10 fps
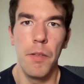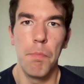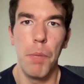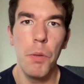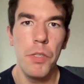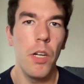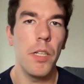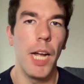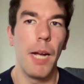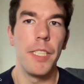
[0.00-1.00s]
PostHog
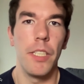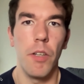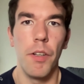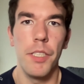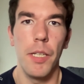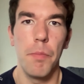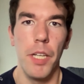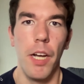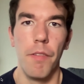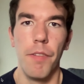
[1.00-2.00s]
has the concept
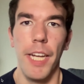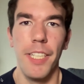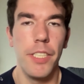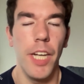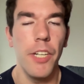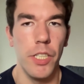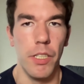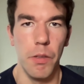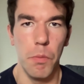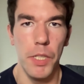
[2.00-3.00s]
of a
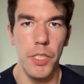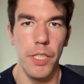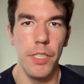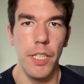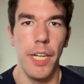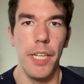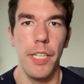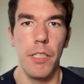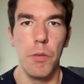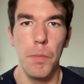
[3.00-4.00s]
session, which is
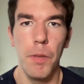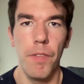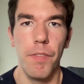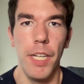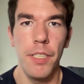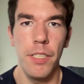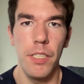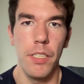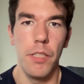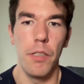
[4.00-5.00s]
a group of
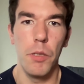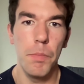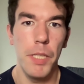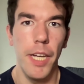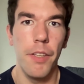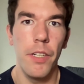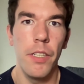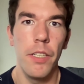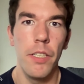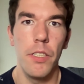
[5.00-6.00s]
events grouped
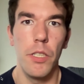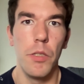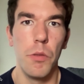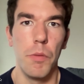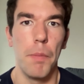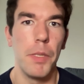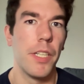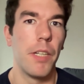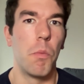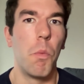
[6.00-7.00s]
together to
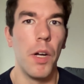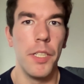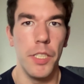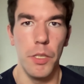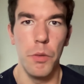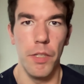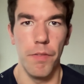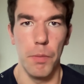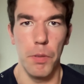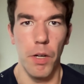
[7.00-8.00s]
represent one use of
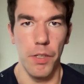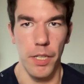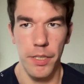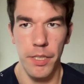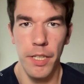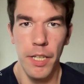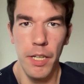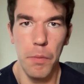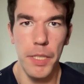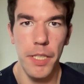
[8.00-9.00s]
your product.
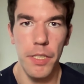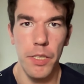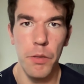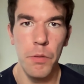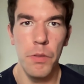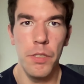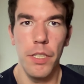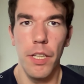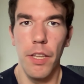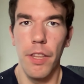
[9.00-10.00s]
We can use
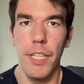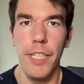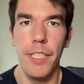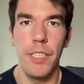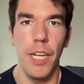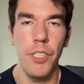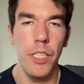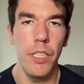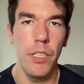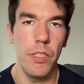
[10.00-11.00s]
the
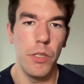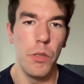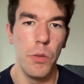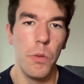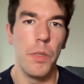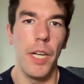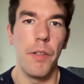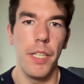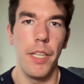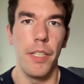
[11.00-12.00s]
session to
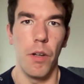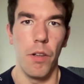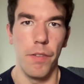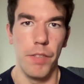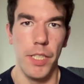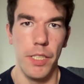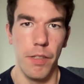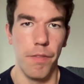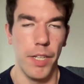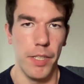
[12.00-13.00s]
calculate all of these
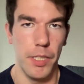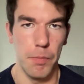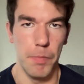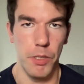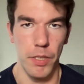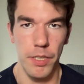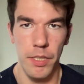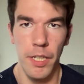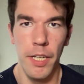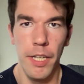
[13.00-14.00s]
various
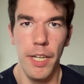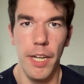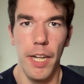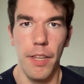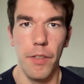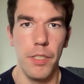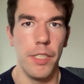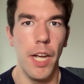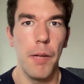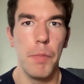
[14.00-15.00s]
metrics. Uh, there's a
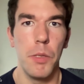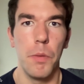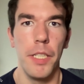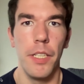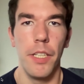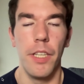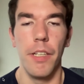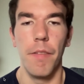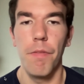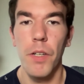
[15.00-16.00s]
time between
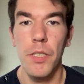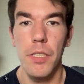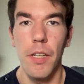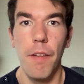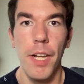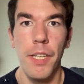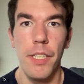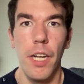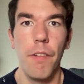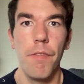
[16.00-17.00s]
the first event
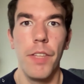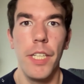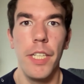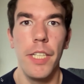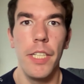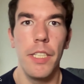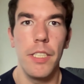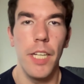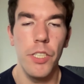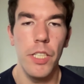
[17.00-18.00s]
of the
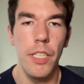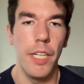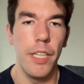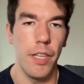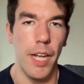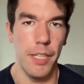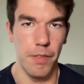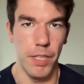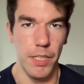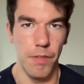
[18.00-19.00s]
session and the last
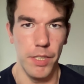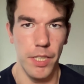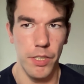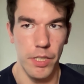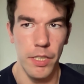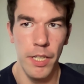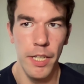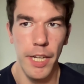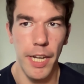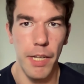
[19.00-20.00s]
event of a session,
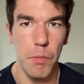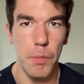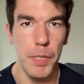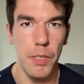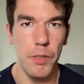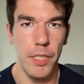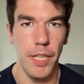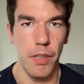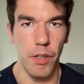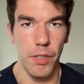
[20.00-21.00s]
and we'll be using
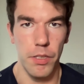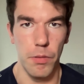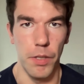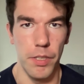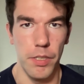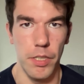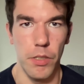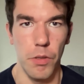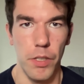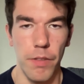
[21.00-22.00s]
that lots throughout this
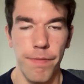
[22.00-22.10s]
tutorial.